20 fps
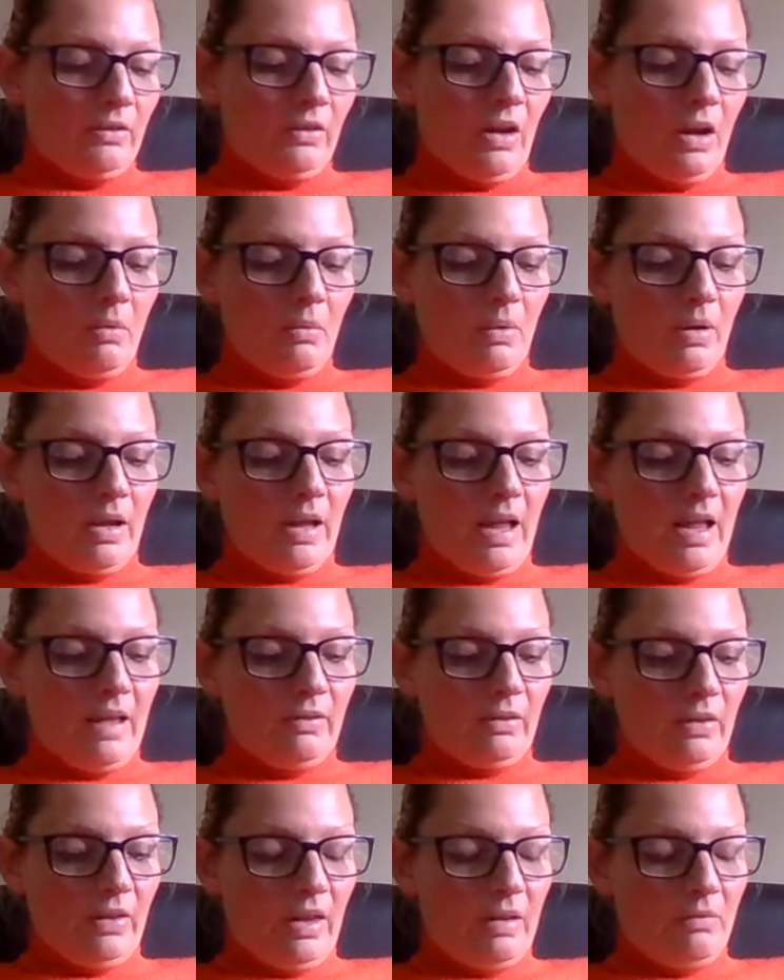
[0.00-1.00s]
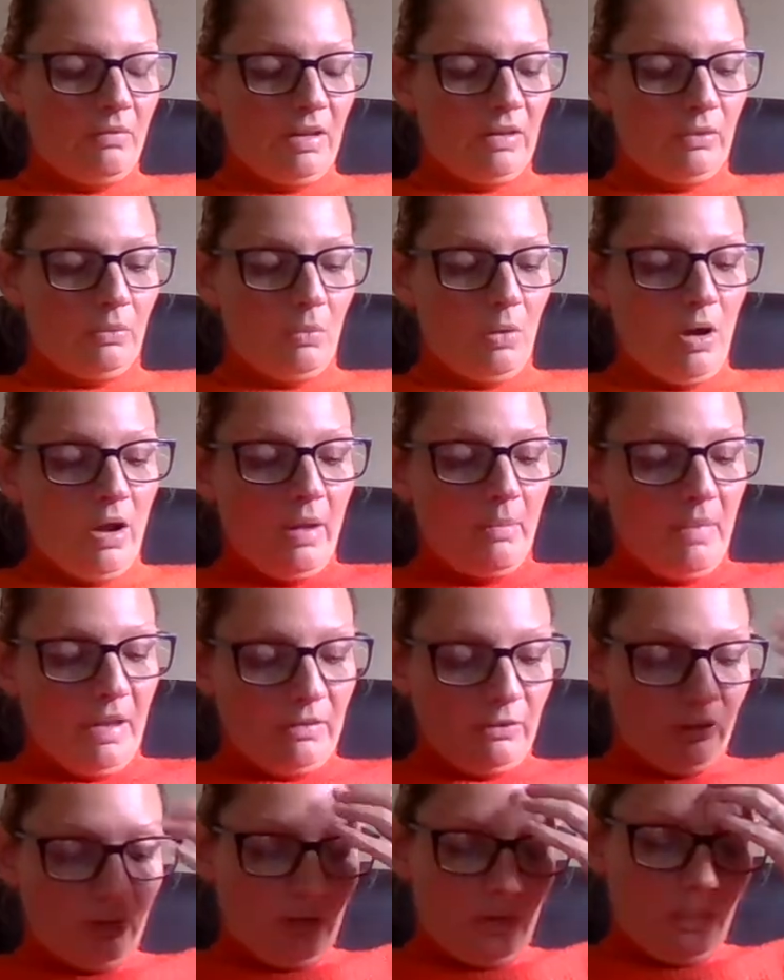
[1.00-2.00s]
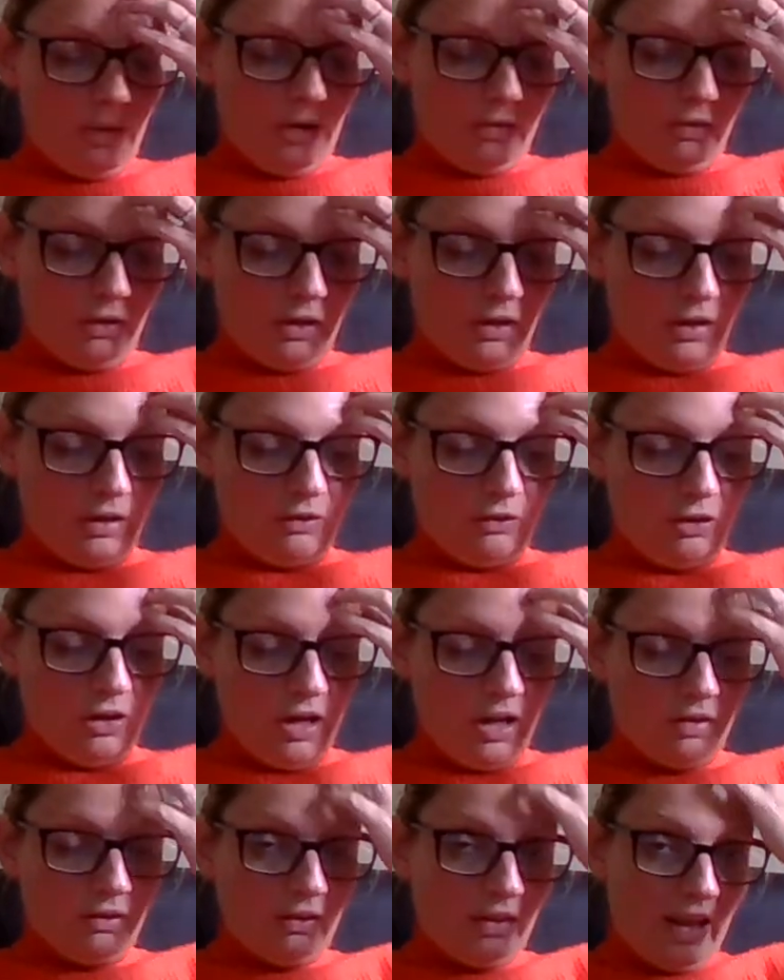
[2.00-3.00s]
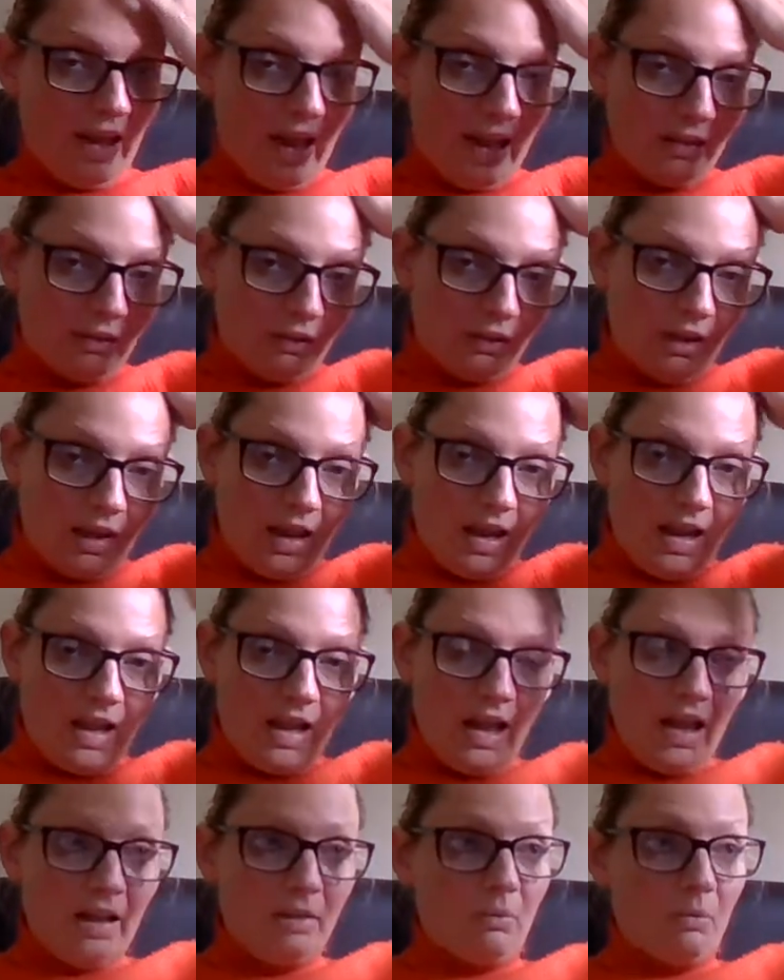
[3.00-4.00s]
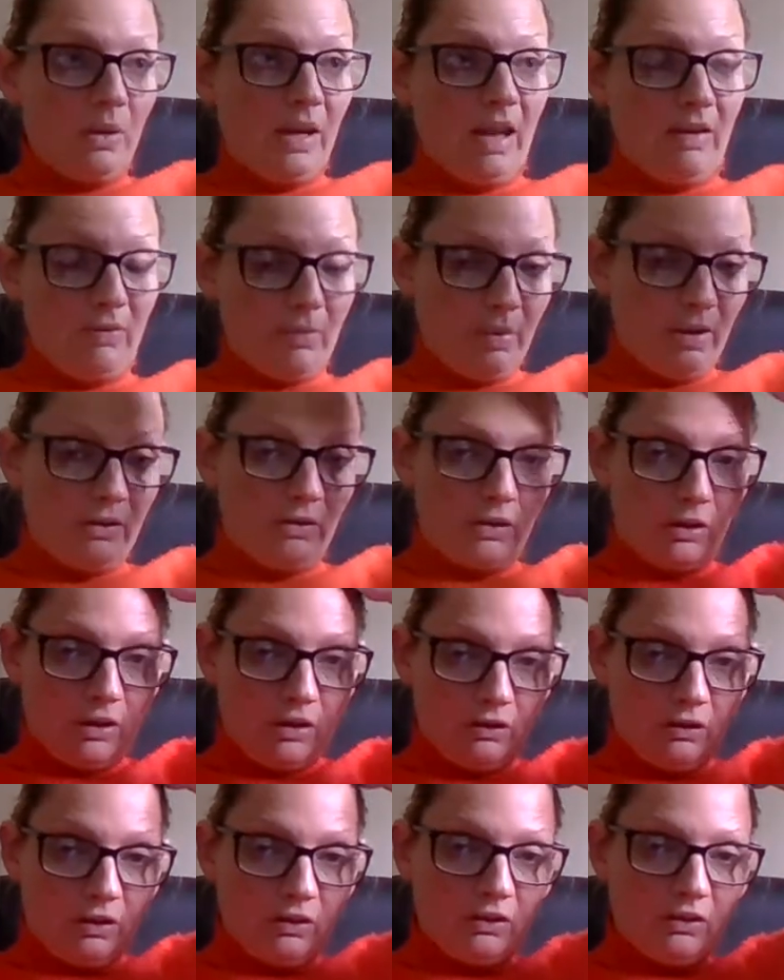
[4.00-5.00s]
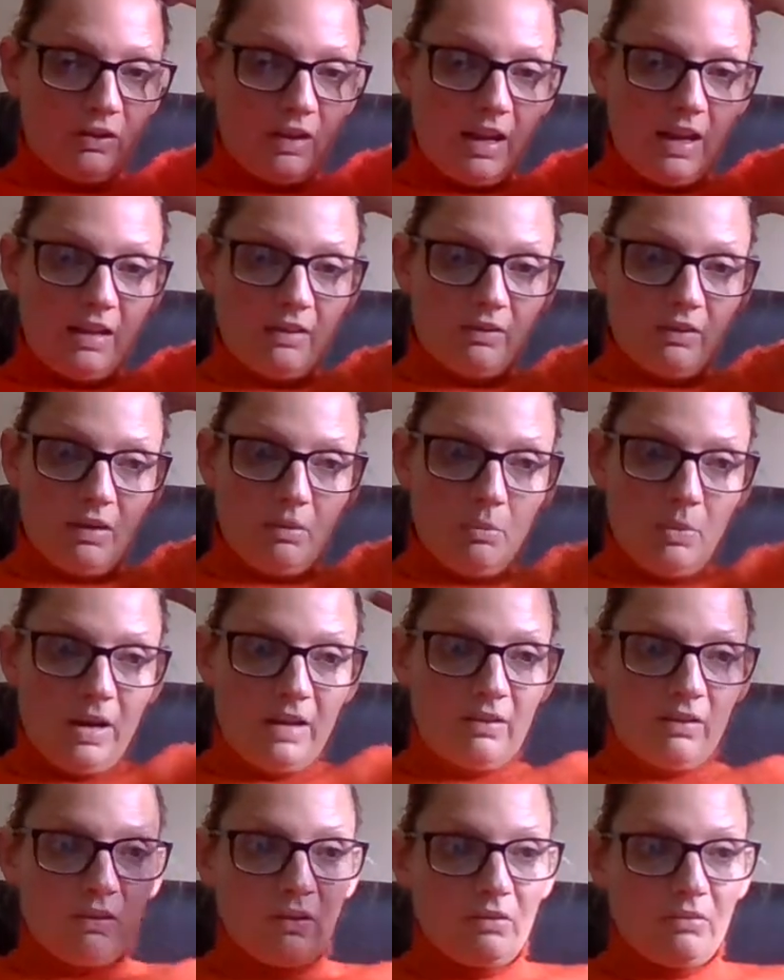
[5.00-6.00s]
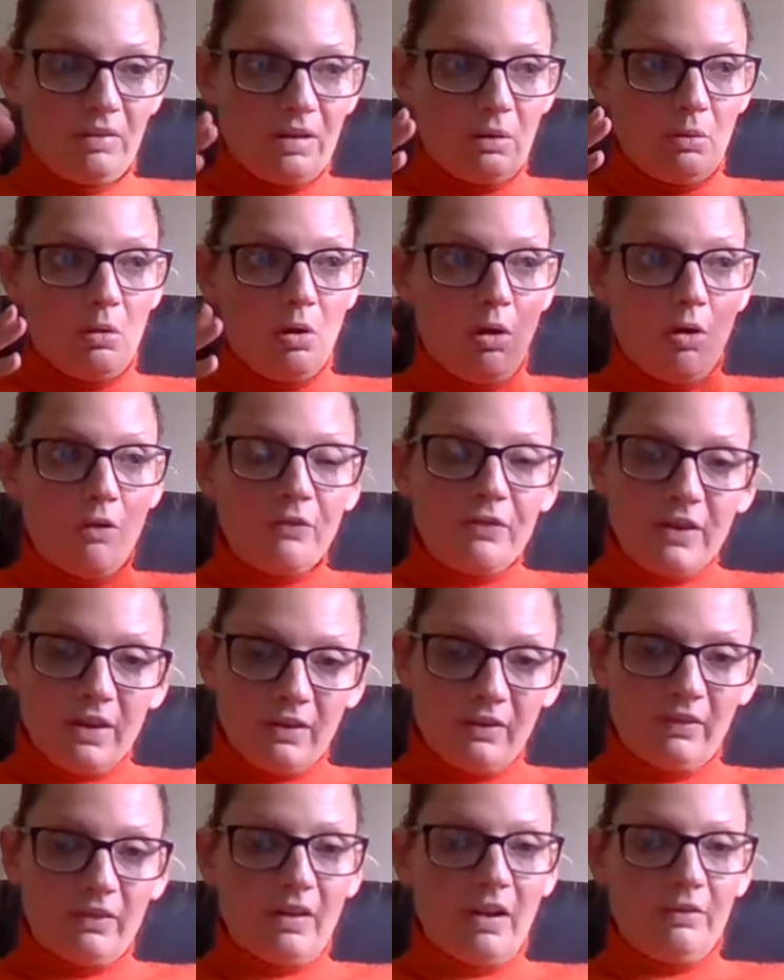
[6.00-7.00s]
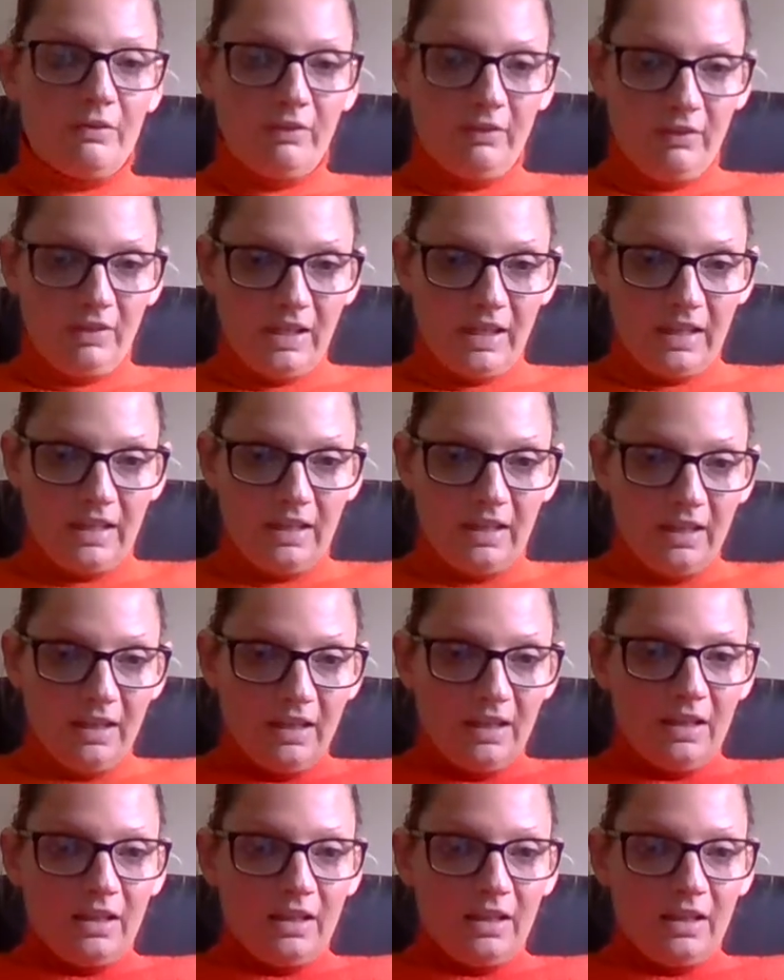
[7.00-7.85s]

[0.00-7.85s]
So as the reason why I mentioned the persecuted church, they had, and we have a persecuted church today, in some ways it's a real obvious suffering.